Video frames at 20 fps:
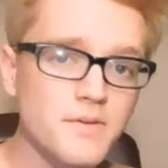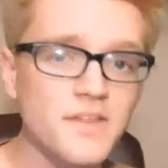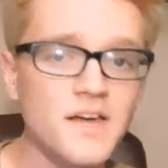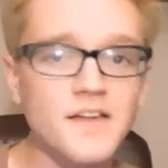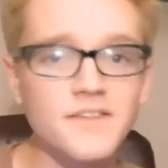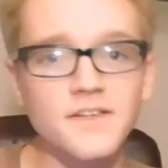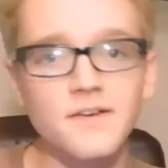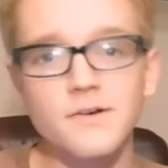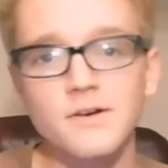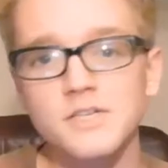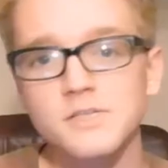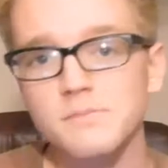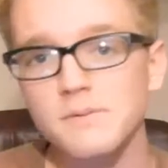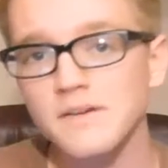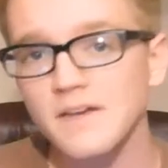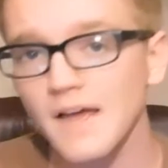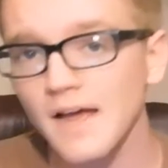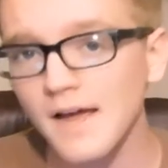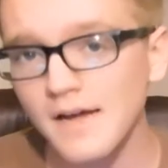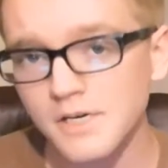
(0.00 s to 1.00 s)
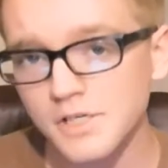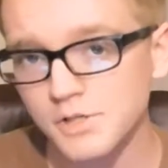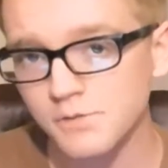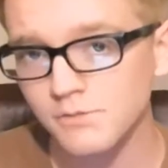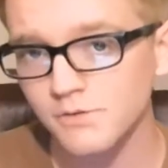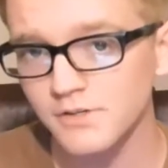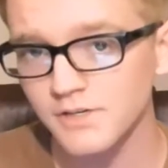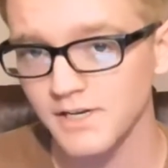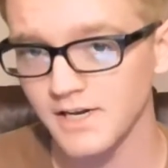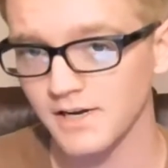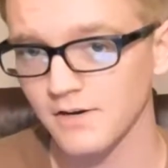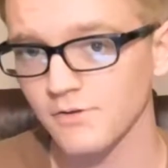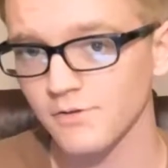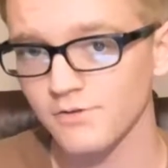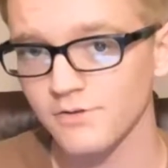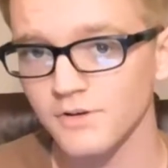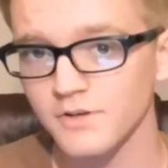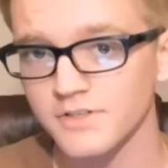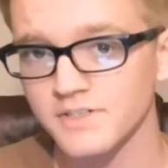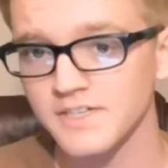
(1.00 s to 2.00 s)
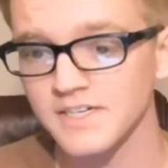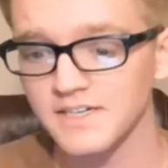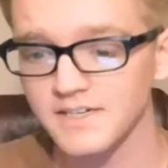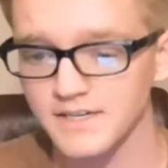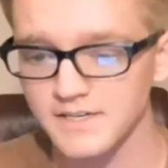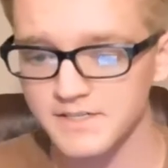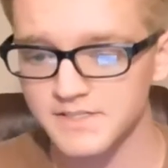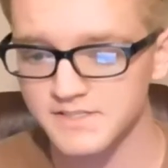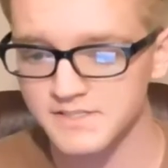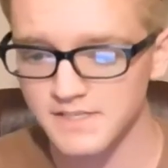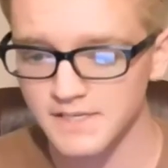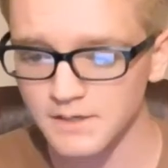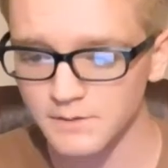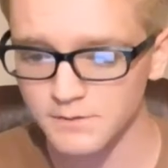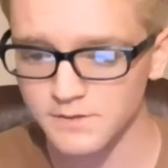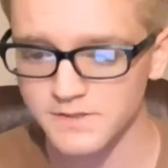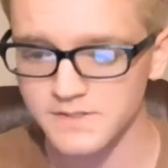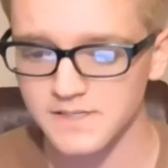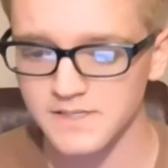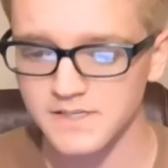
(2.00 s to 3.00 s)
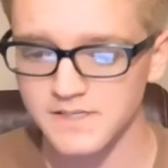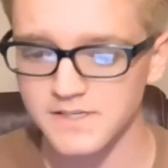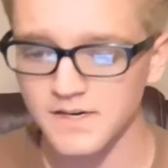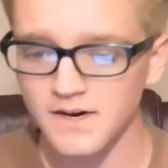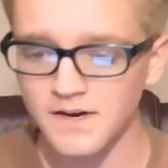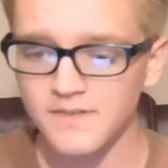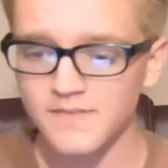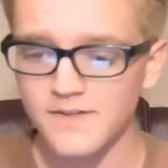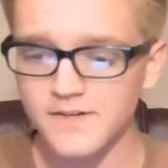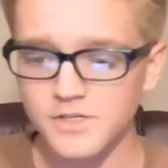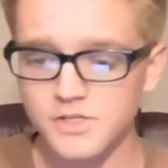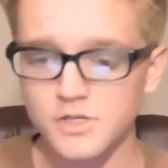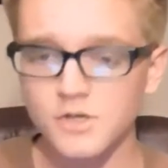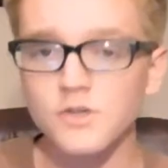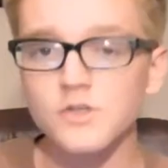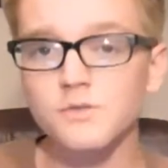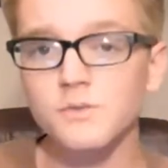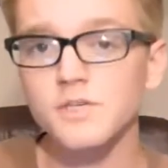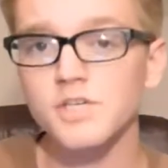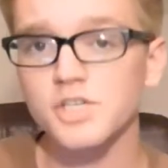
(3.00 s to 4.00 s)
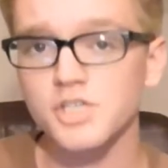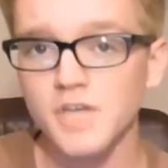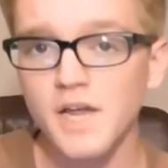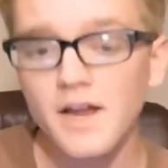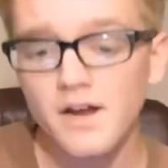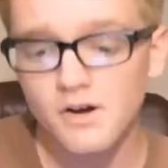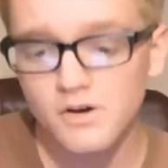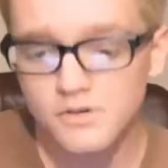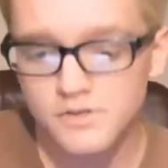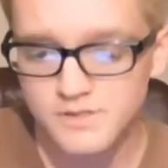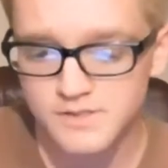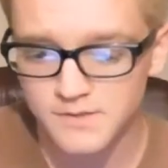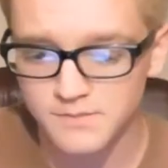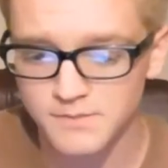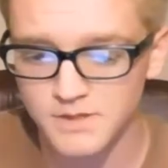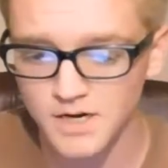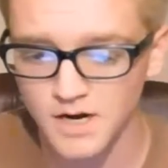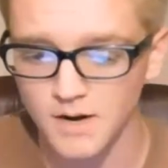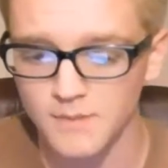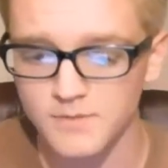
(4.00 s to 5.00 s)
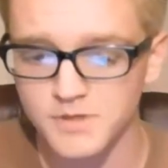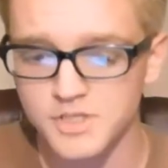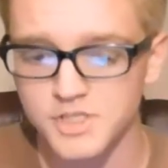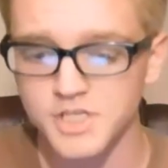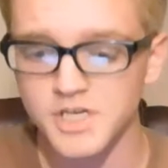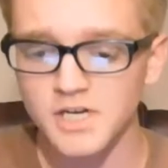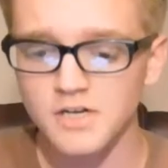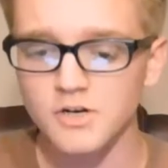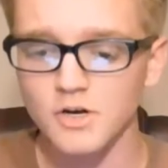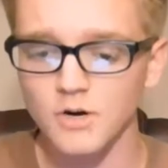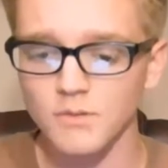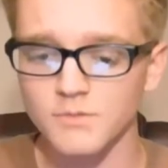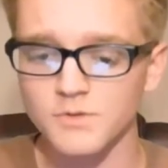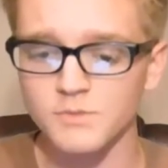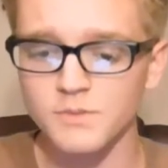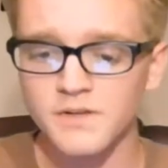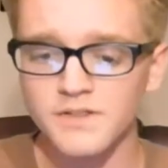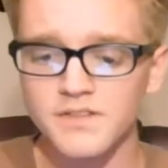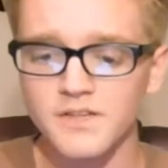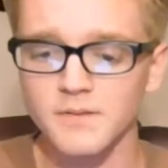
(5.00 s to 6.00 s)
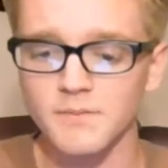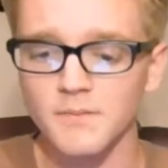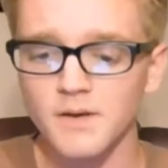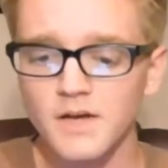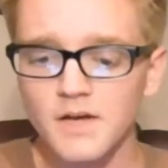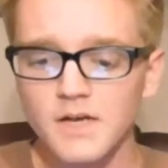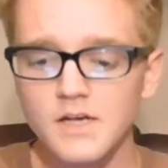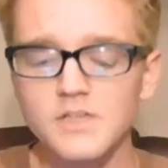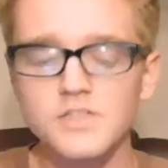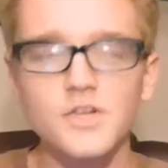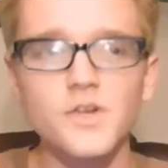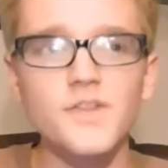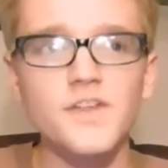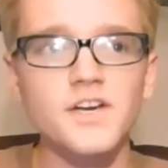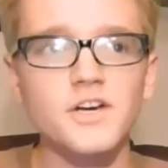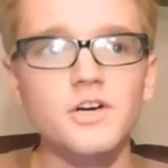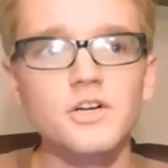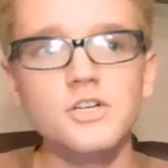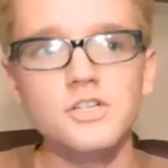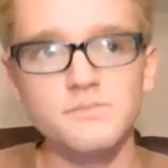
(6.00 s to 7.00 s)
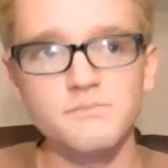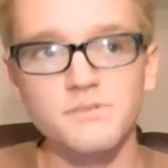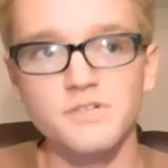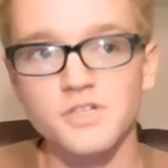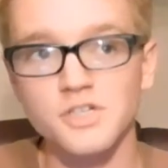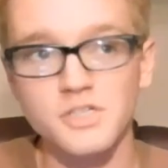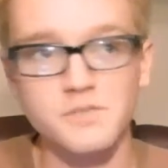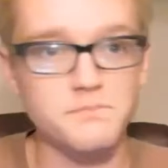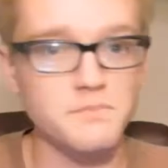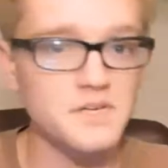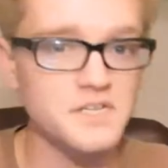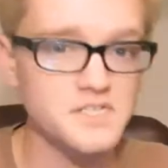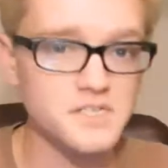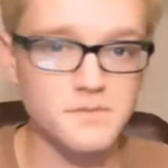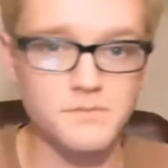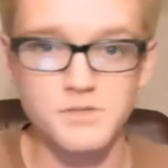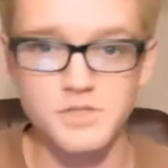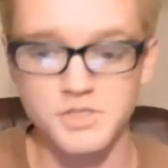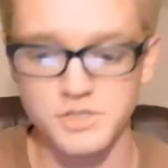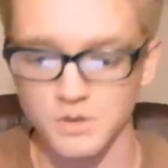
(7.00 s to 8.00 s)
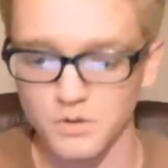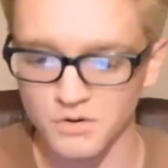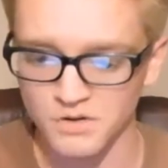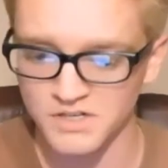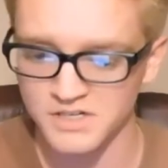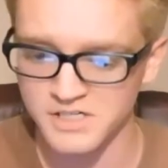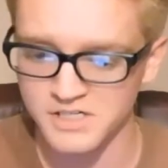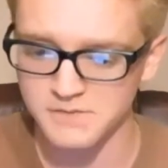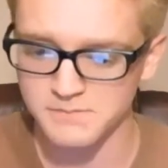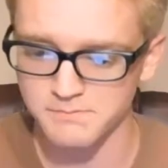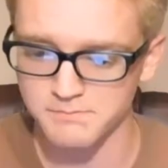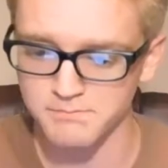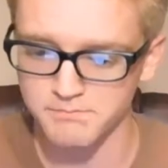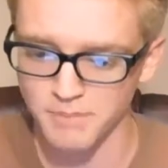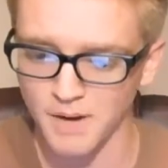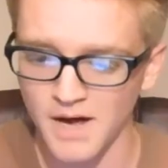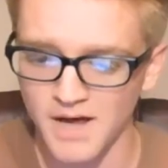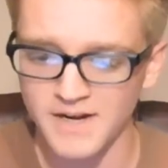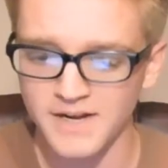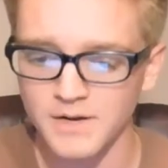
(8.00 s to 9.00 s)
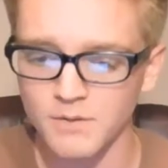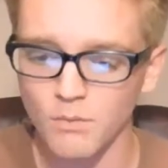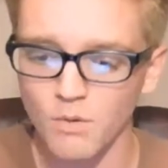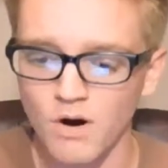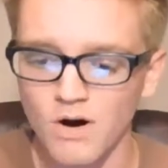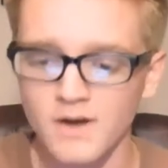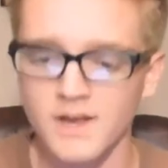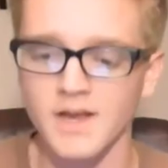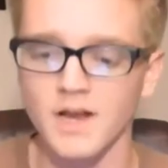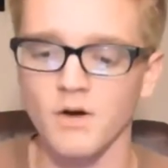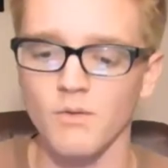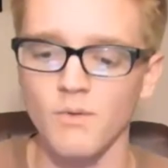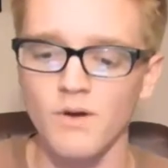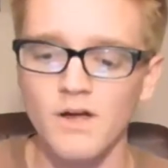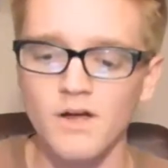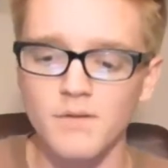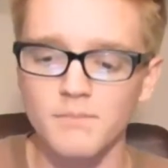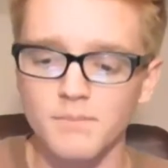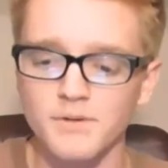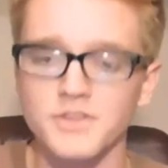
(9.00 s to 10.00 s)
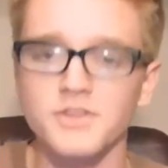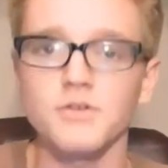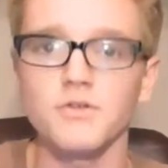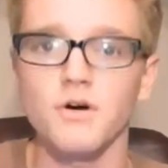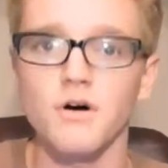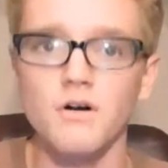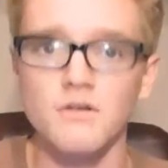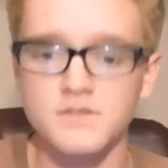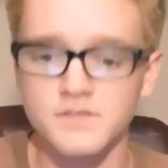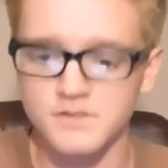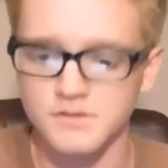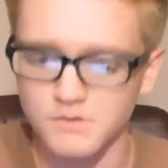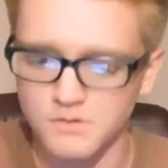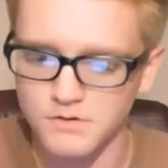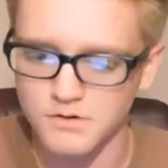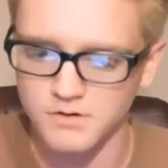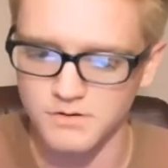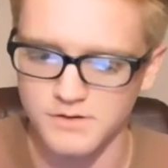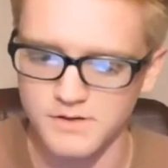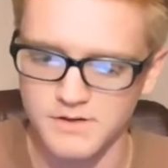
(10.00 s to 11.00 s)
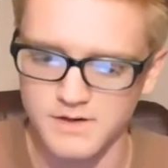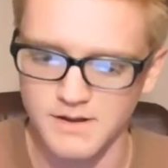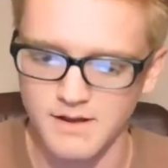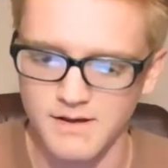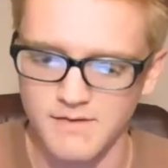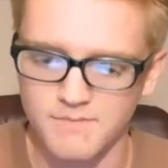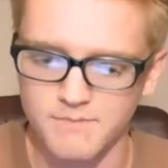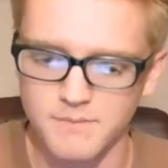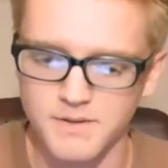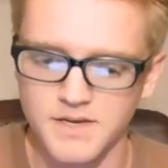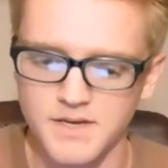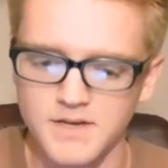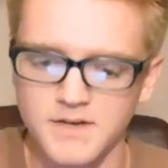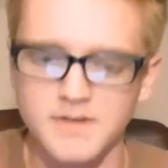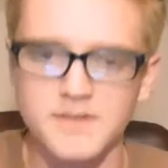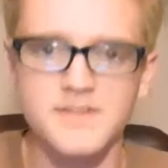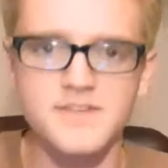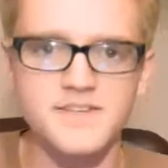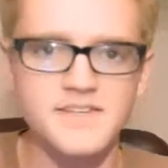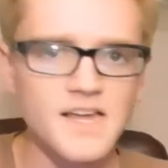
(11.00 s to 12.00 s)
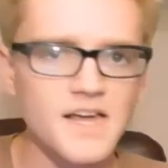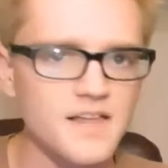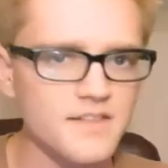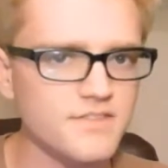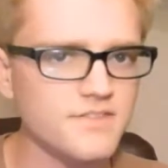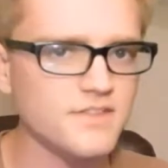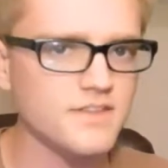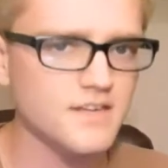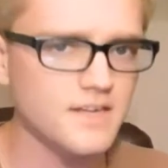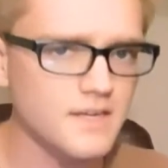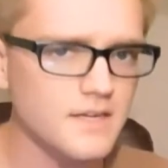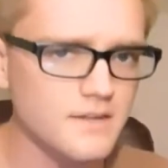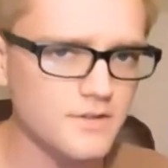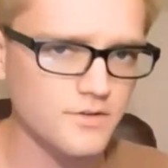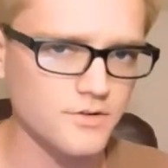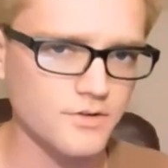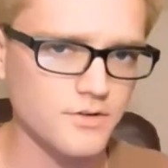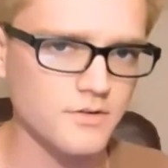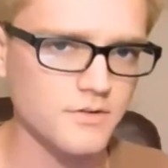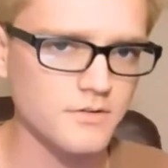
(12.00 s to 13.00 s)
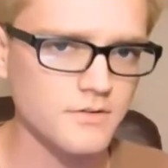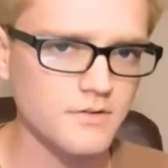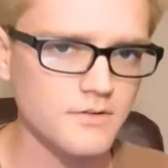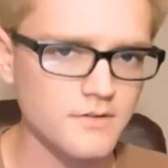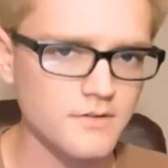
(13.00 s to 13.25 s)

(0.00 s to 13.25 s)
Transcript: of that, there has been actual Neanderthal DNA sequencing done that shows we share some common genomes with them. So they couldn't just be some soulless body walking around, but there also couldn't have been death either.